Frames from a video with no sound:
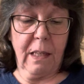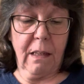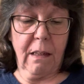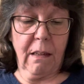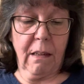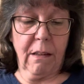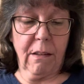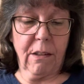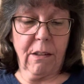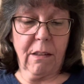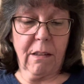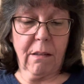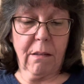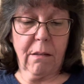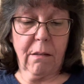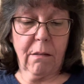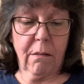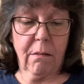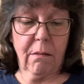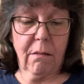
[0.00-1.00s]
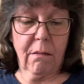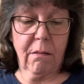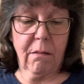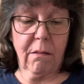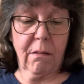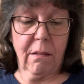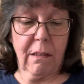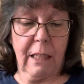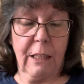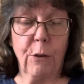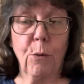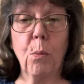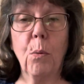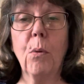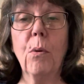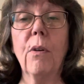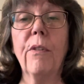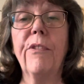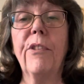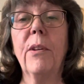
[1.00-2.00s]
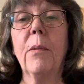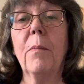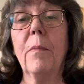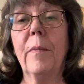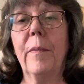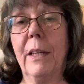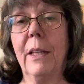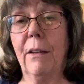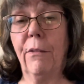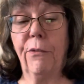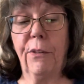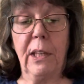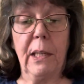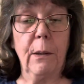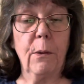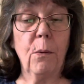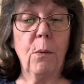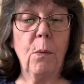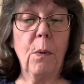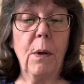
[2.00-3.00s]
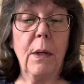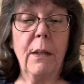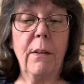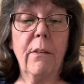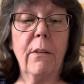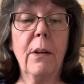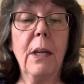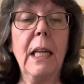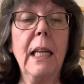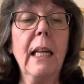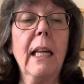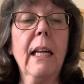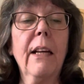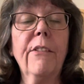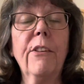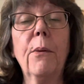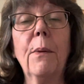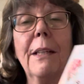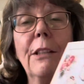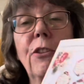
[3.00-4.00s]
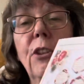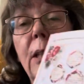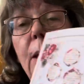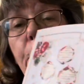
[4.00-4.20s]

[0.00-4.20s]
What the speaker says: It's one of them. If you actually